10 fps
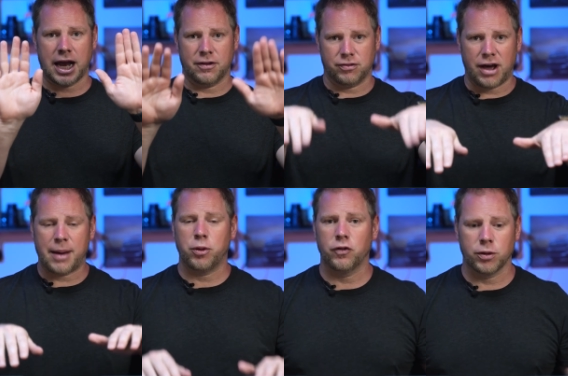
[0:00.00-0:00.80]
kind of
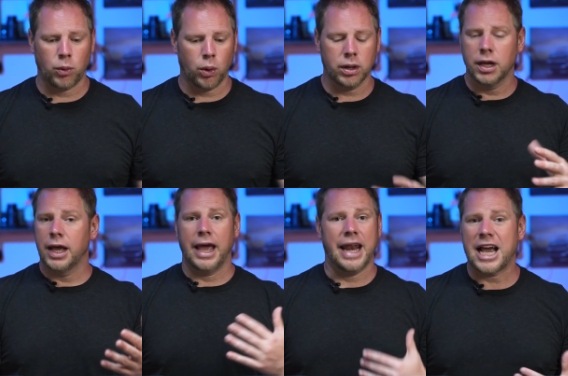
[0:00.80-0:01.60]
flop over more.
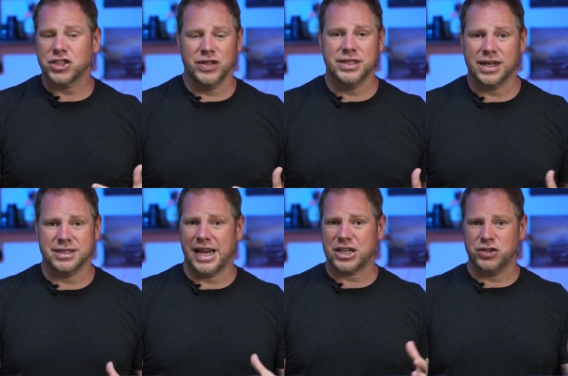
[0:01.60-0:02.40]
It actually
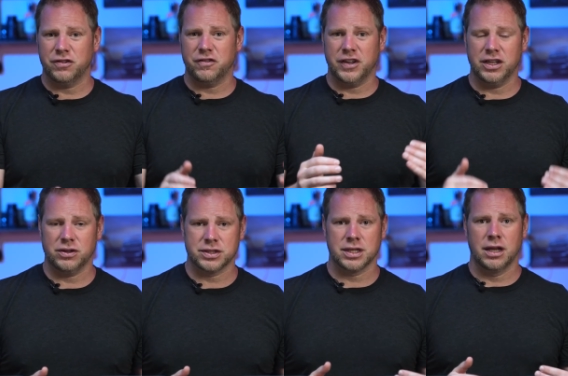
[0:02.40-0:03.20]
doesn't. It actually
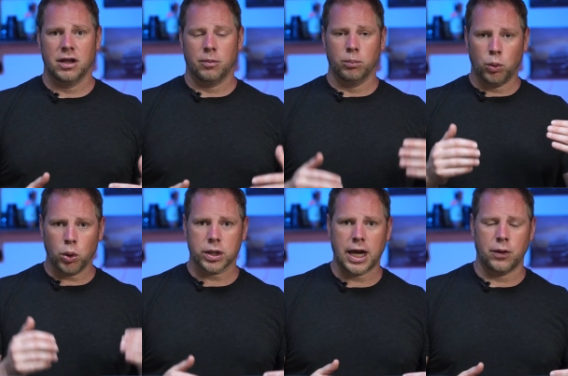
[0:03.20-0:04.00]
feels
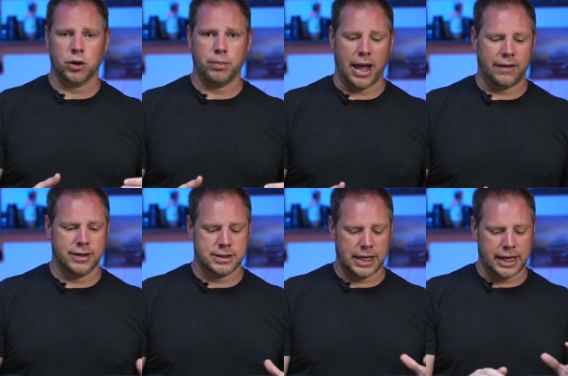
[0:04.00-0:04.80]
more
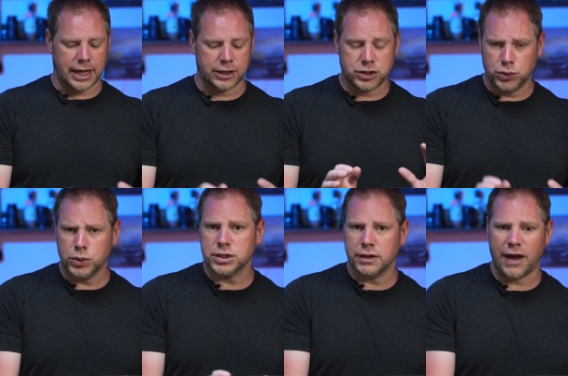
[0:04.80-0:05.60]
counterbalanced, and I
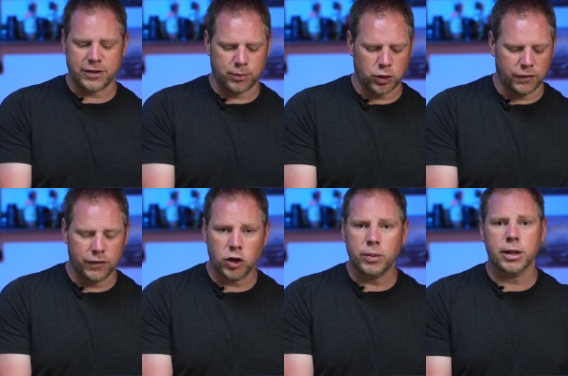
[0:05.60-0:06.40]
do still have to put a
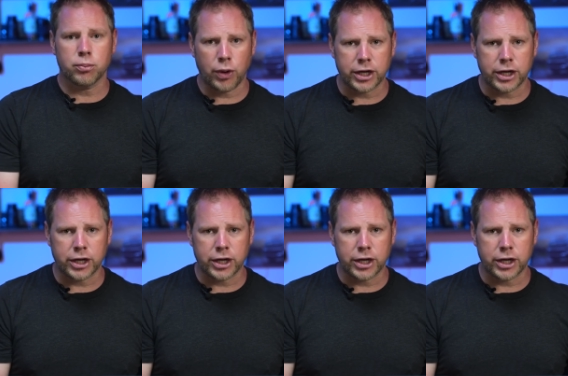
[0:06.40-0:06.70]
little bit of